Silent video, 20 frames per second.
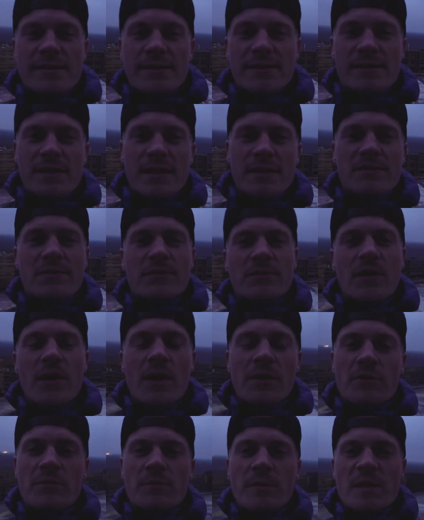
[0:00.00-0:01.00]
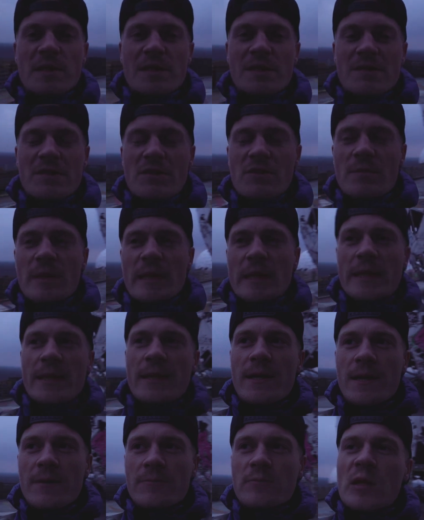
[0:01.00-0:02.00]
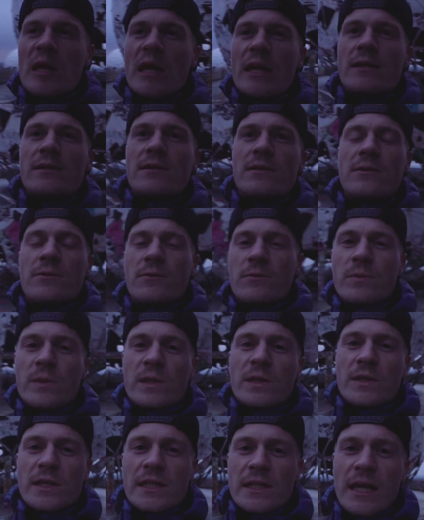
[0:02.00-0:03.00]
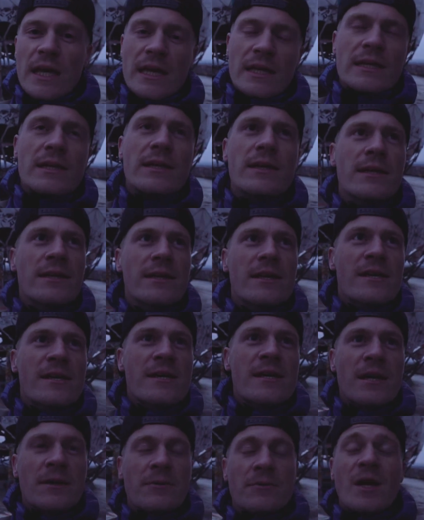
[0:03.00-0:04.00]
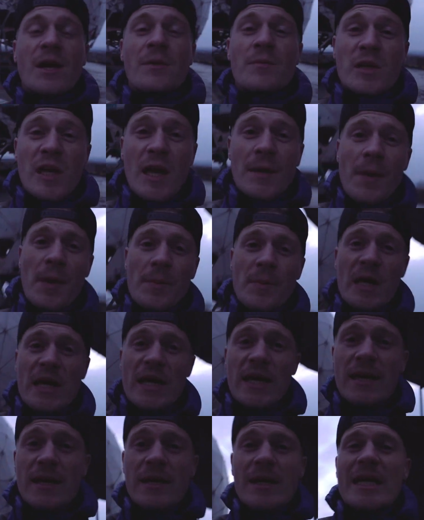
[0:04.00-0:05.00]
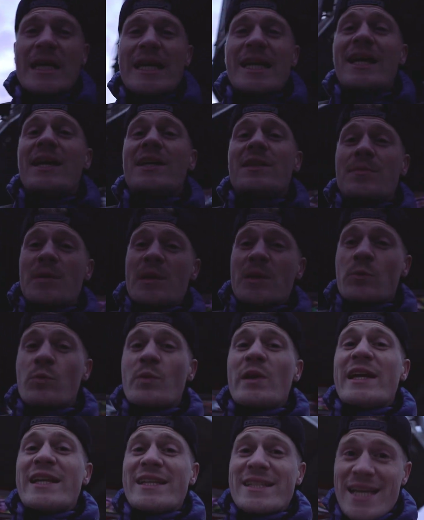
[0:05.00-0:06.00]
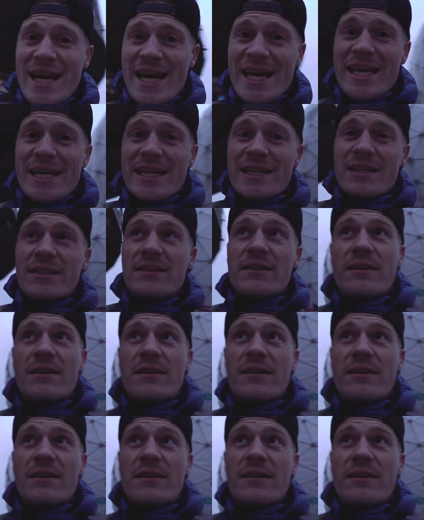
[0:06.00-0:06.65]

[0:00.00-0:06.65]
successful flight with Mister Zumi. I'm glad we got it done. I'm glad we came up here. It has been a weird day,